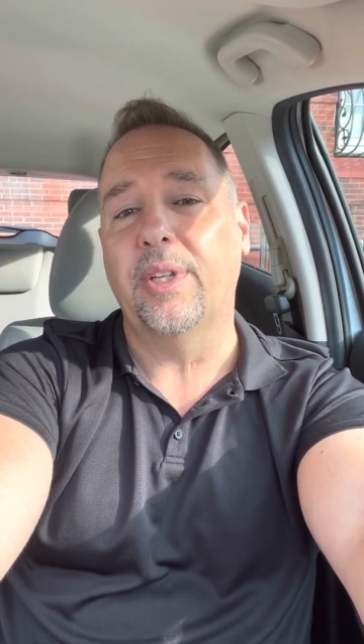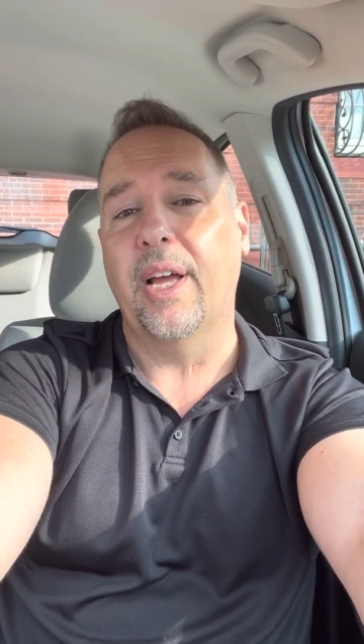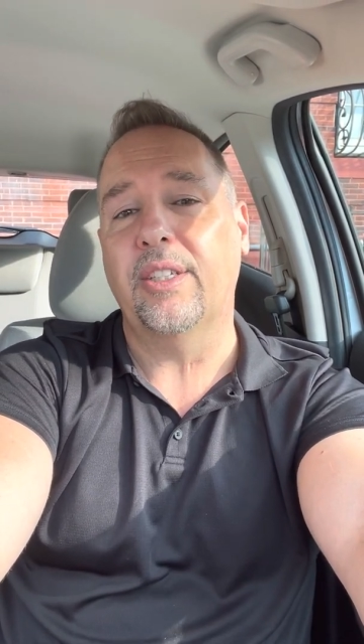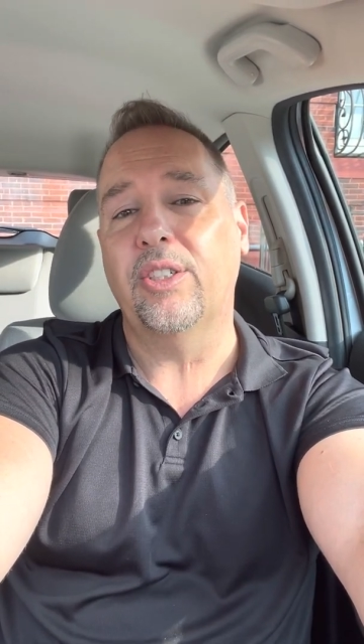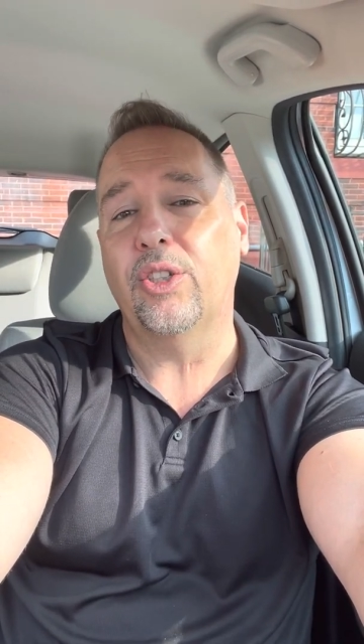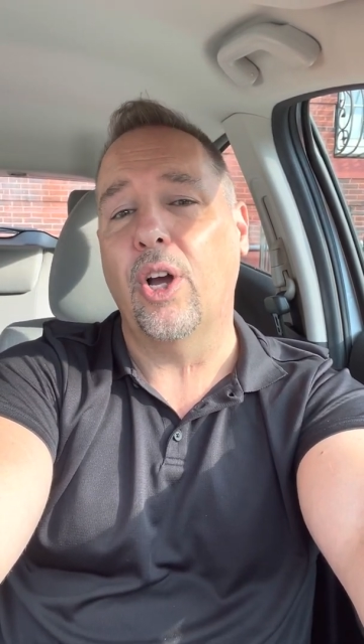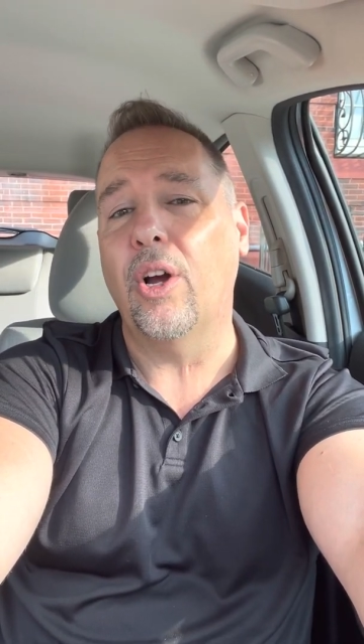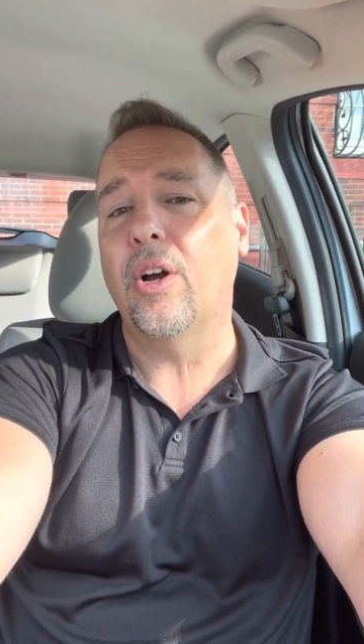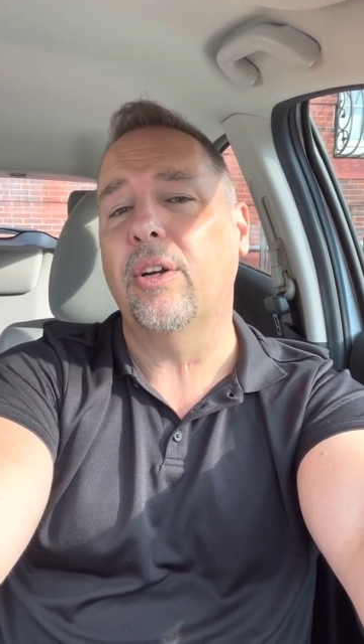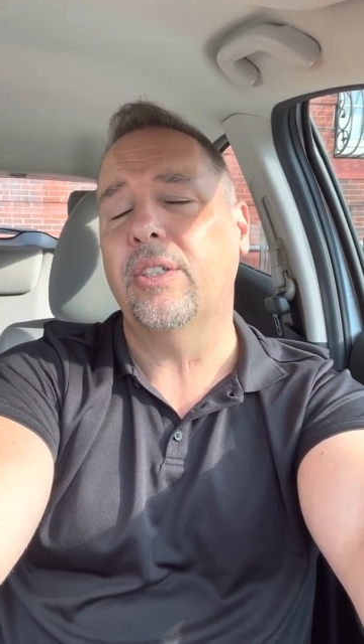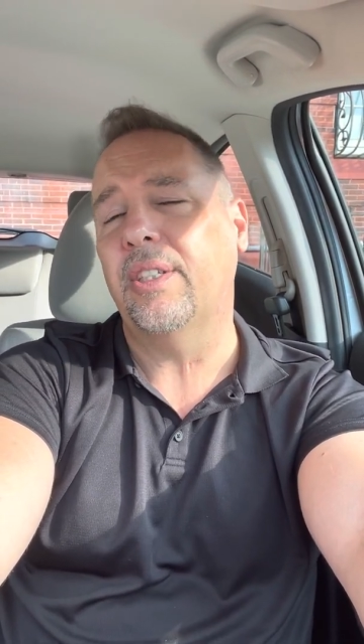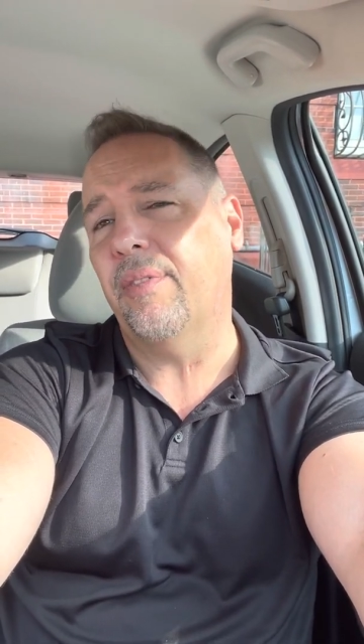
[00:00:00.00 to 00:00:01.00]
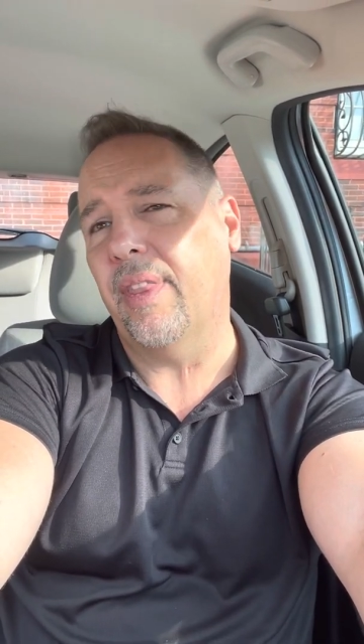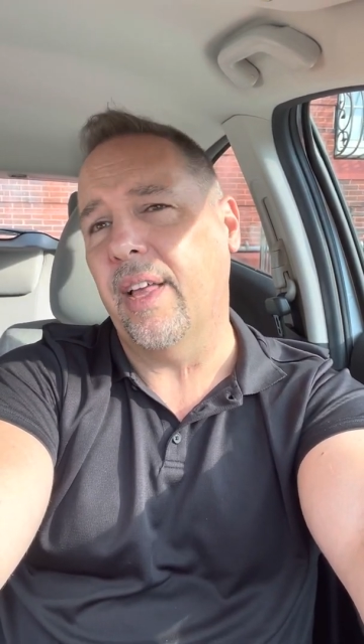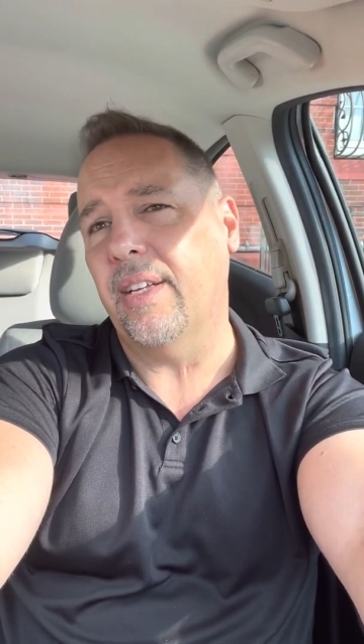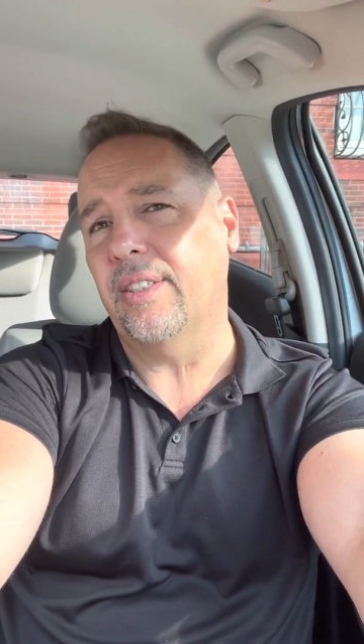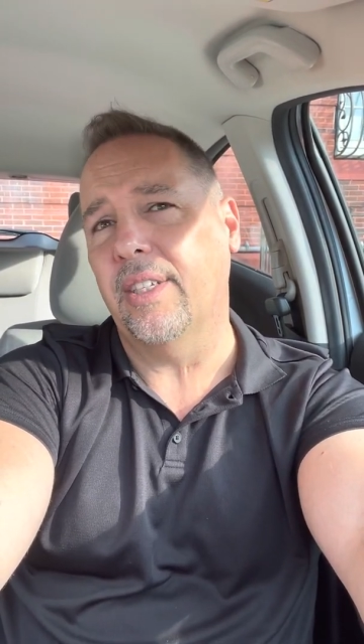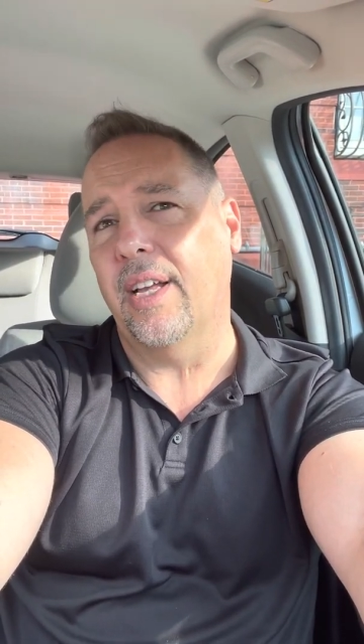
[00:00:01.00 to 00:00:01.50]
taxes are
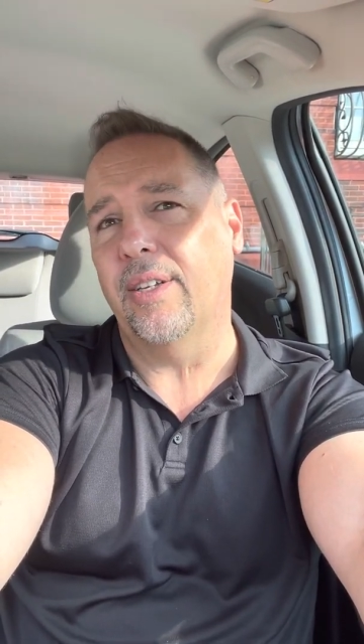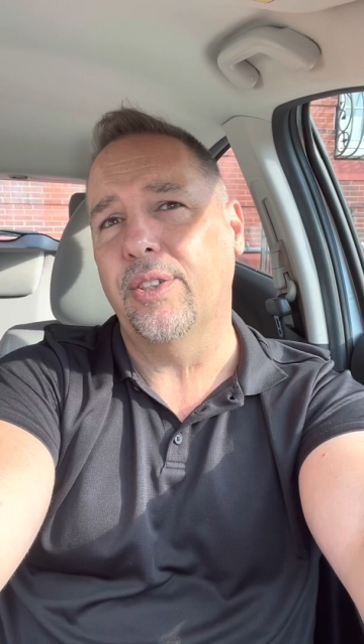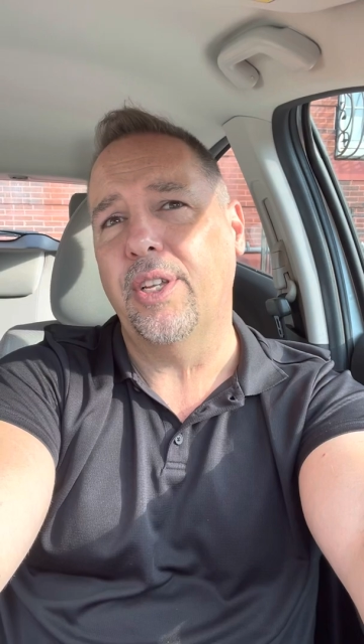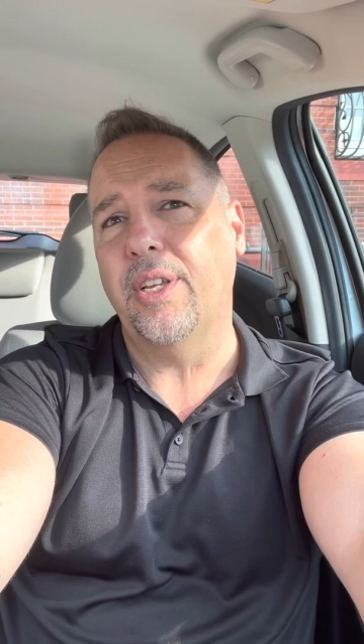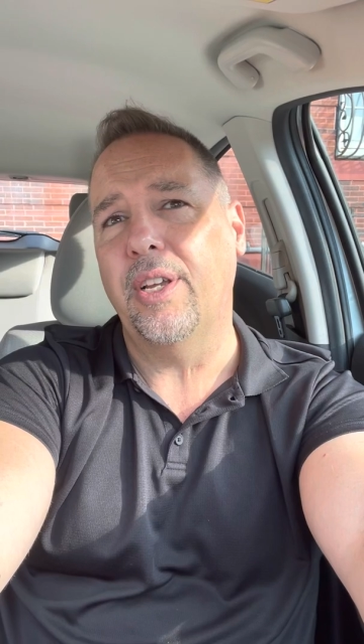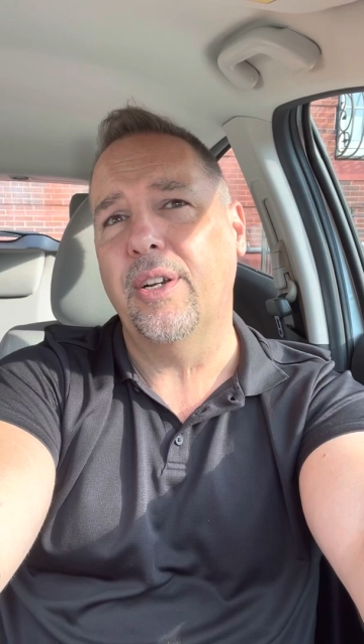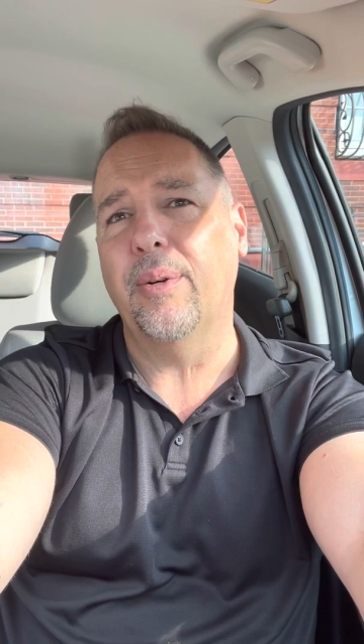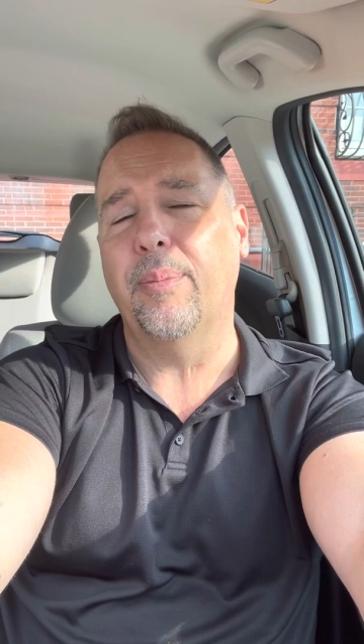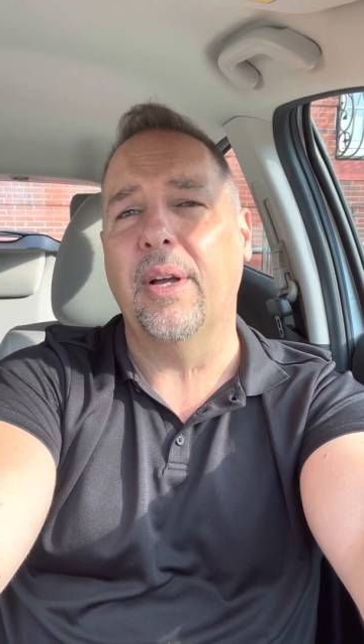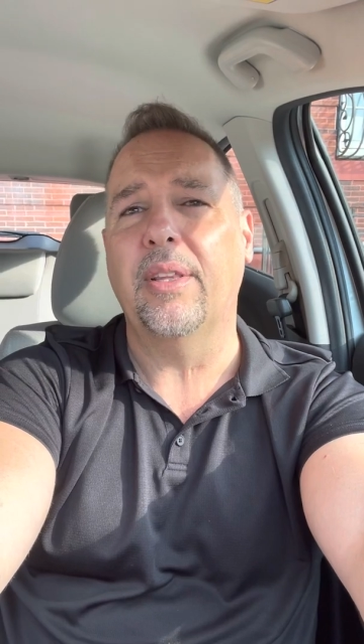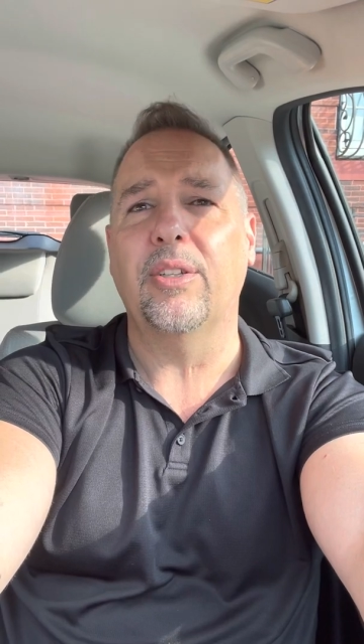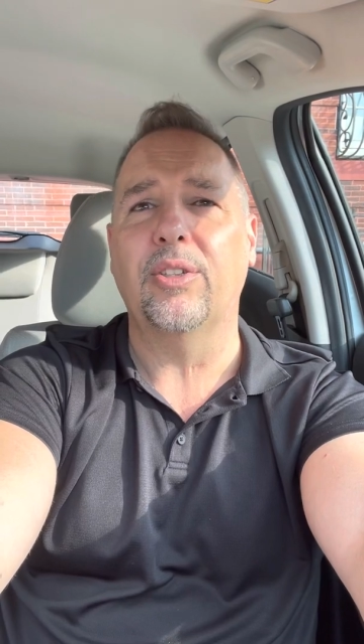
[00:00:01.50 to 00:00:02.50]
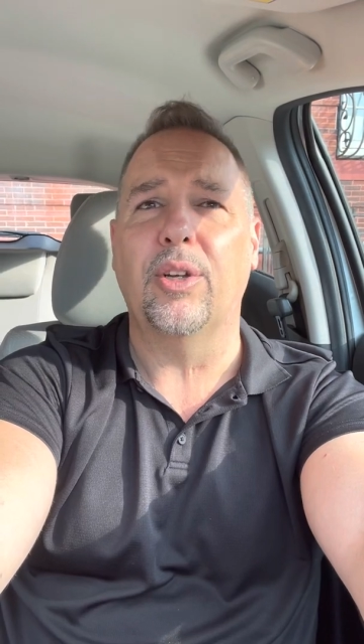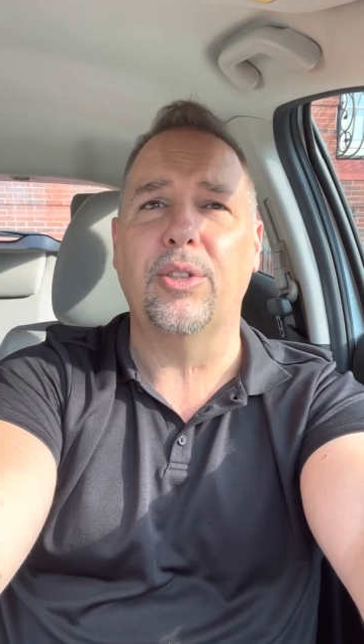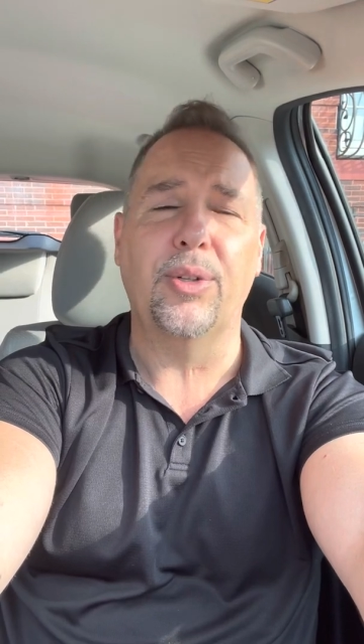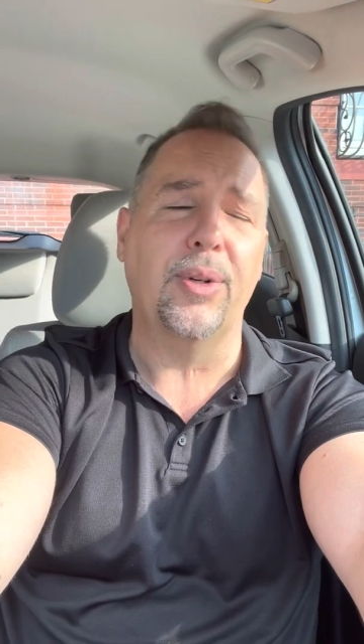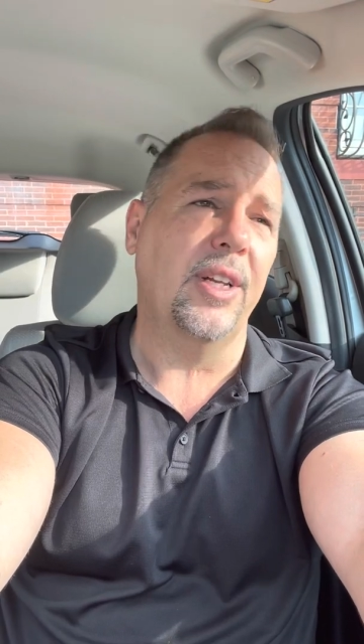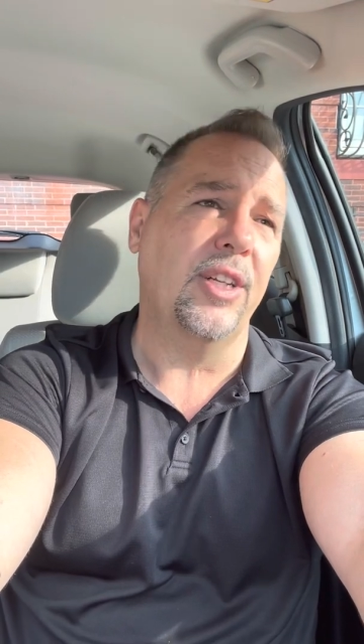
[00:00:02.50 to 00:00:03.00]
$7,000 a year, but there's
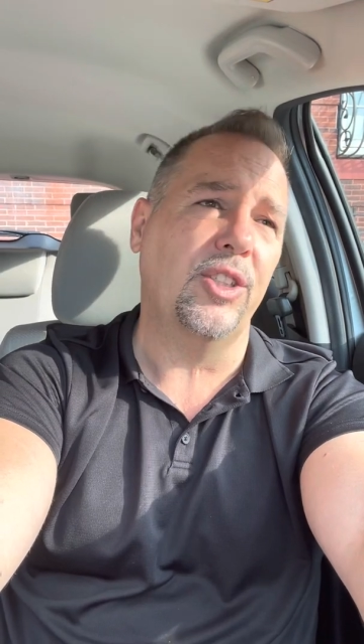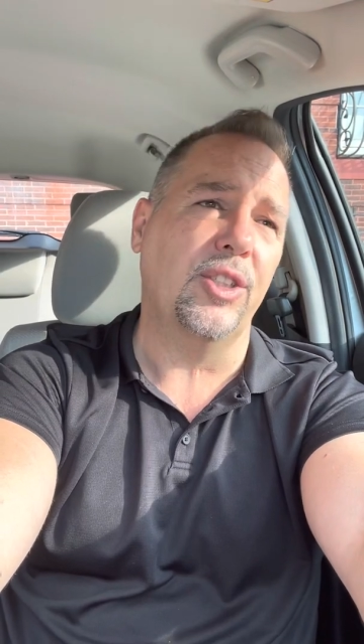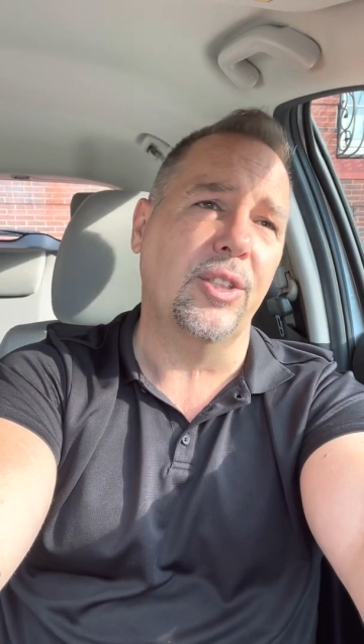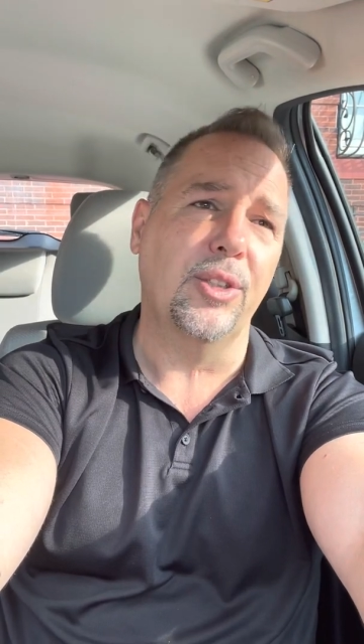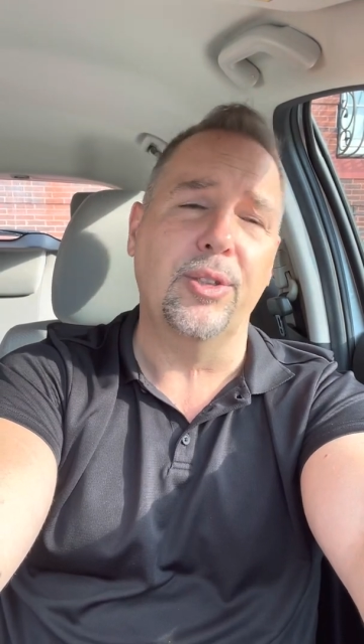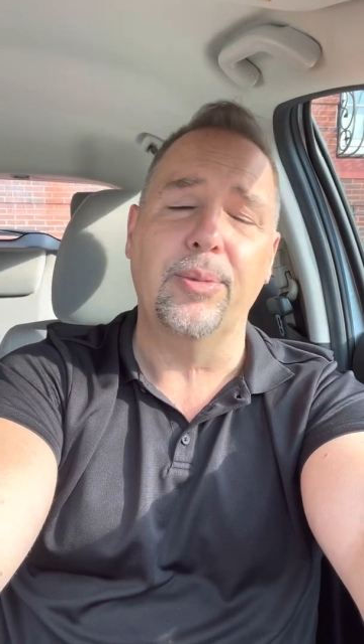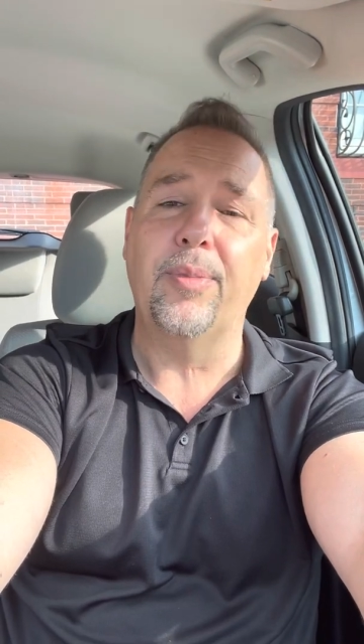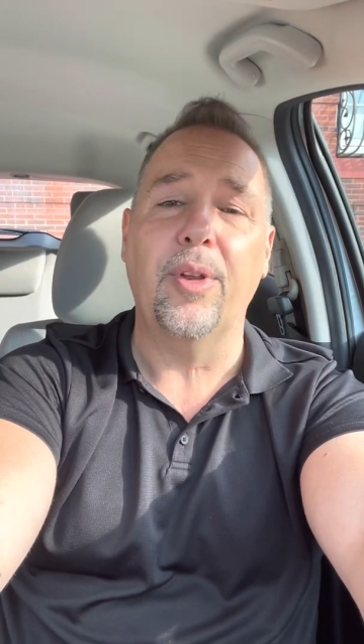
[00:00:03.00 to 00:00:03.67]
also an additional,